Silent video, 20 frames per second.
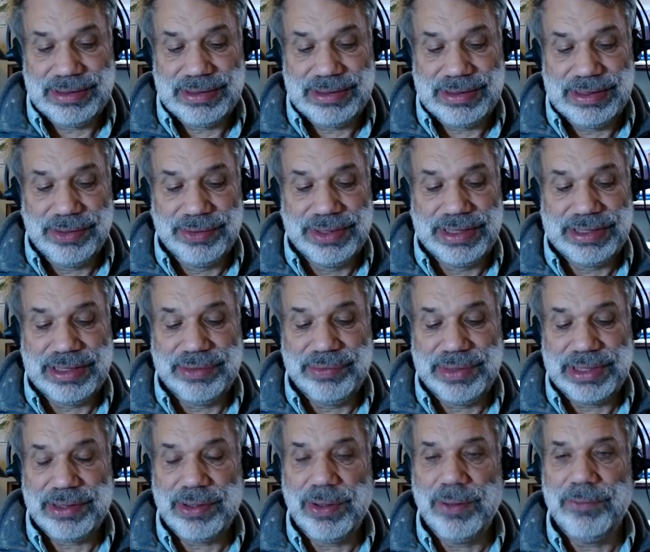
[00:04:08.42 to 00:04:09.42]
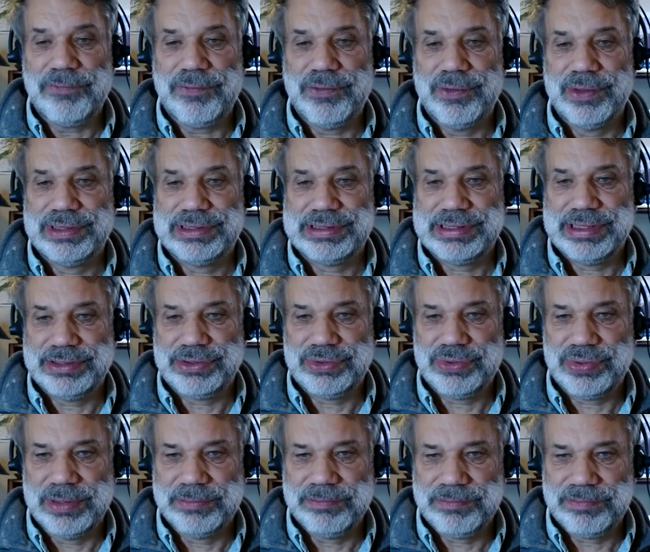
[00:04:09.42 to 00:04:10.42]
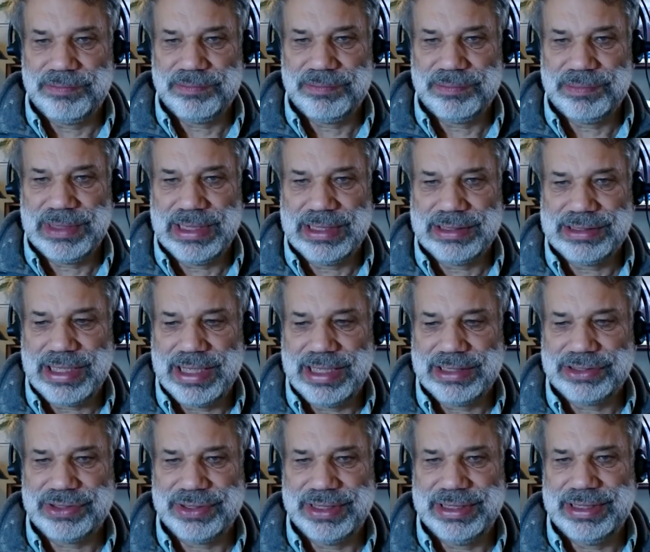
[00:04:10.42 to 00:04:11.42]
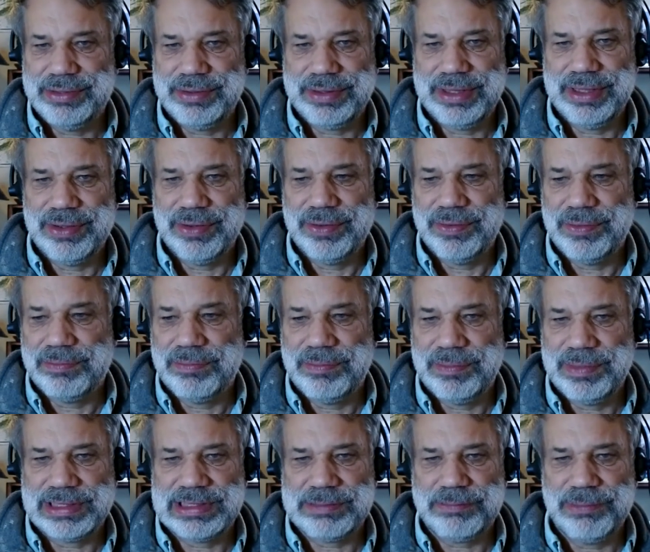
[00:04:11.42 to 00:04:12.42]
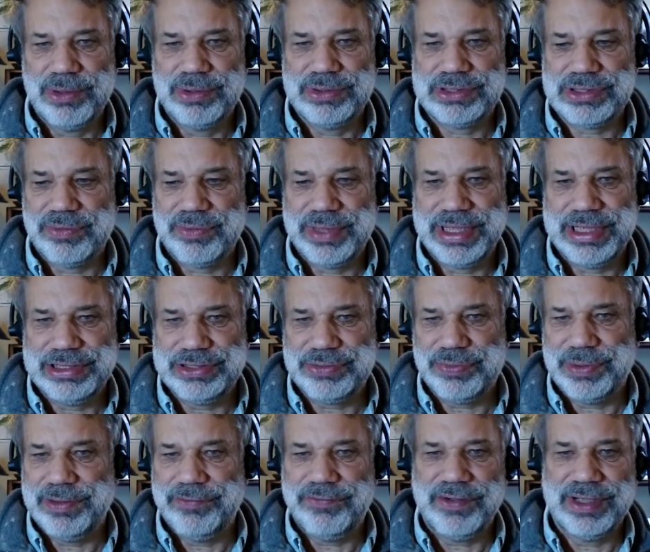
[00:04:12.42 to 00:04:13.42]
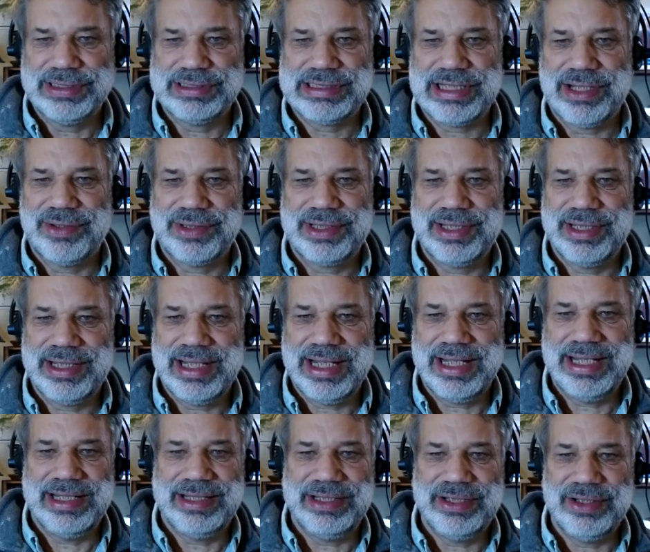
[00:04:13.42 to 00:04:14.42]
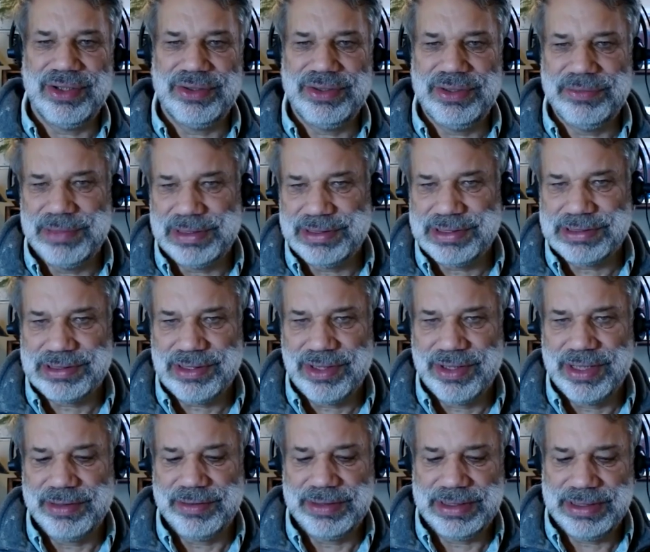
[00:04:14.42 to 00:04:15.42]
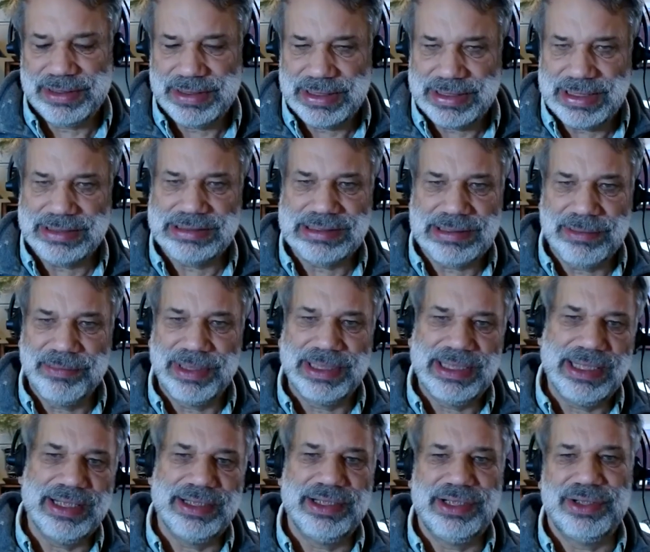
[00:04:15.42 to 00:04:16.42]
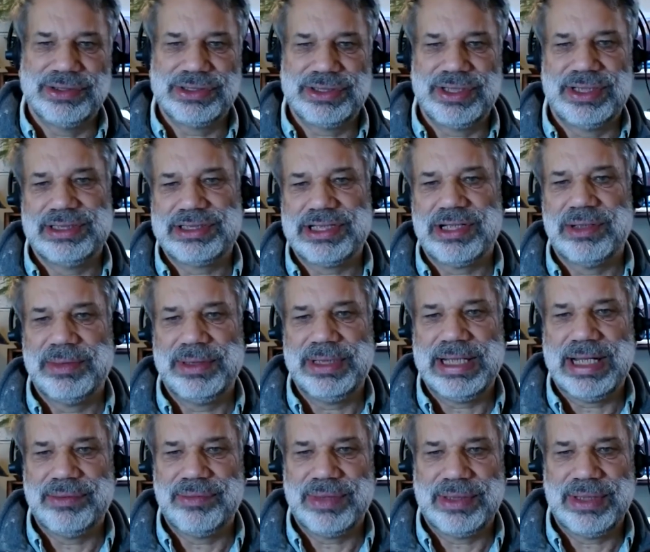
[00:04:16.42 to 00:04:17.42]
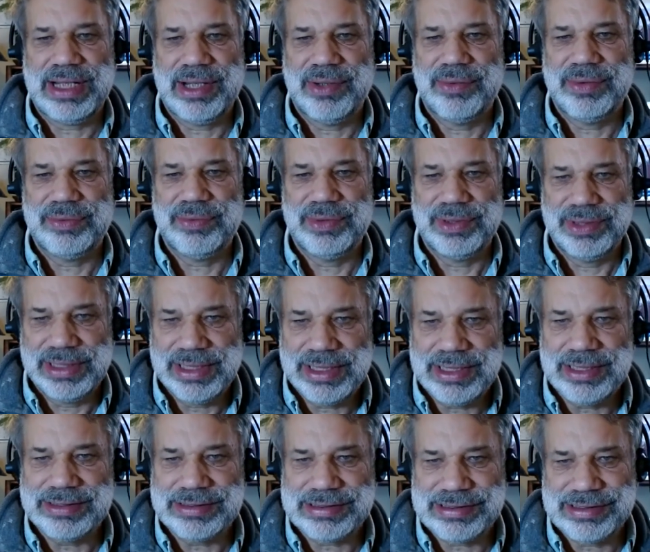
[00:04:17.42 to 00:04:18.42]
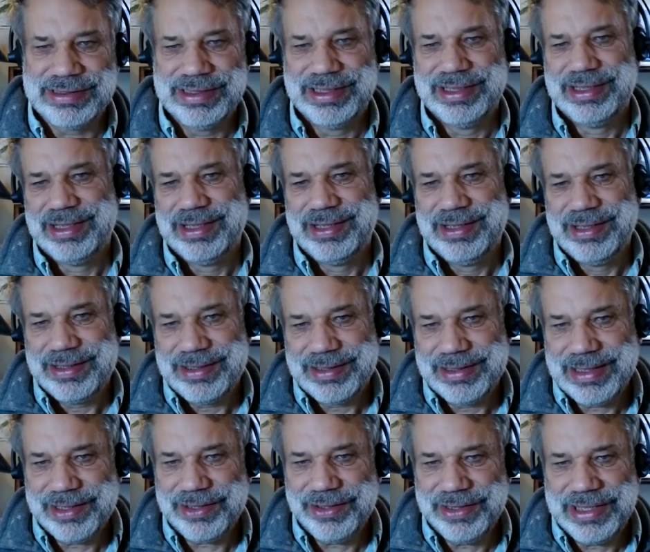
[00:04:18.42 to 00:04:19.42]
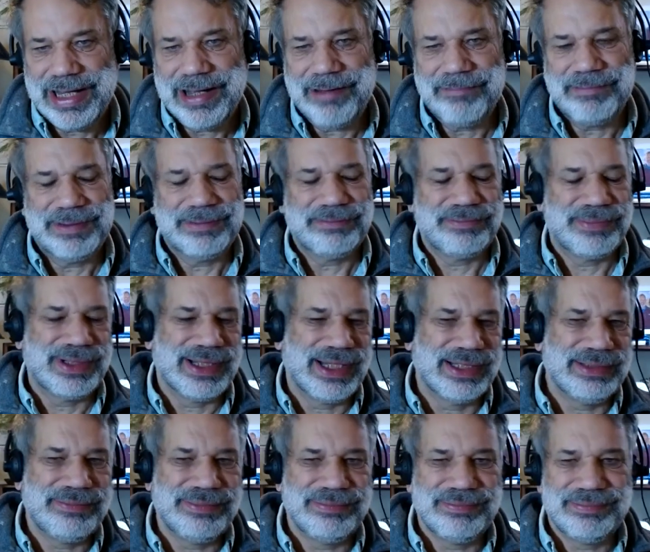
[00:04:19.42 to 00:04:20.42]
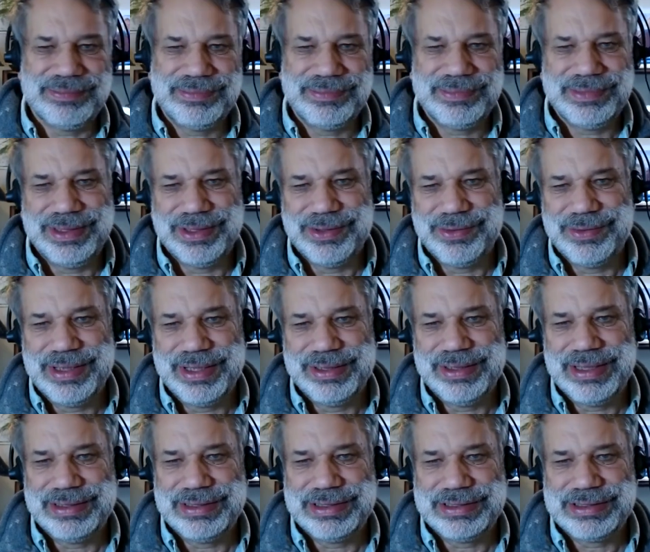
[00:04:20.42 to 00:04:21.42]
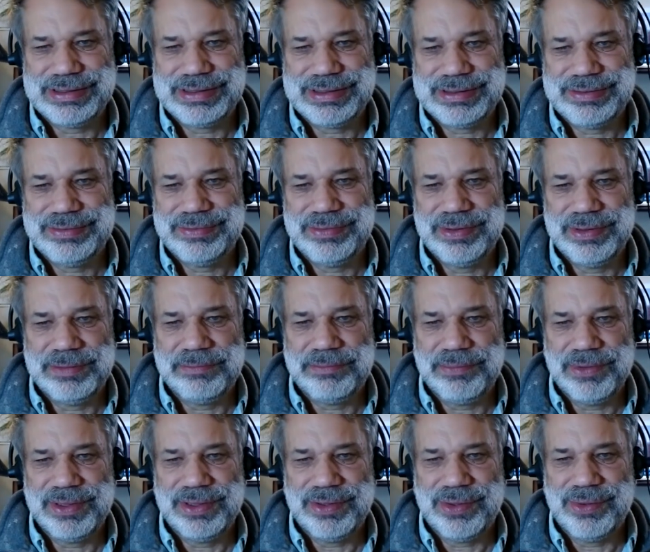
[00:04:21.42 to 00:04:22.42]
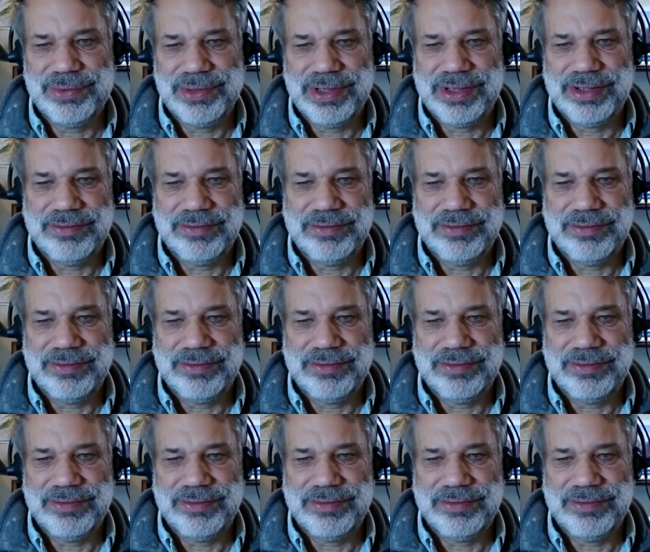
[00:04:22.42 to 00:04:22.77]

the only thing we could hope for is that Trump actually, explodes in rage when he finds out that, hey, you've been just lying. Get somebody in here who's going to tell me how it really is, and that could happen. But I just wouldn't put a whole lot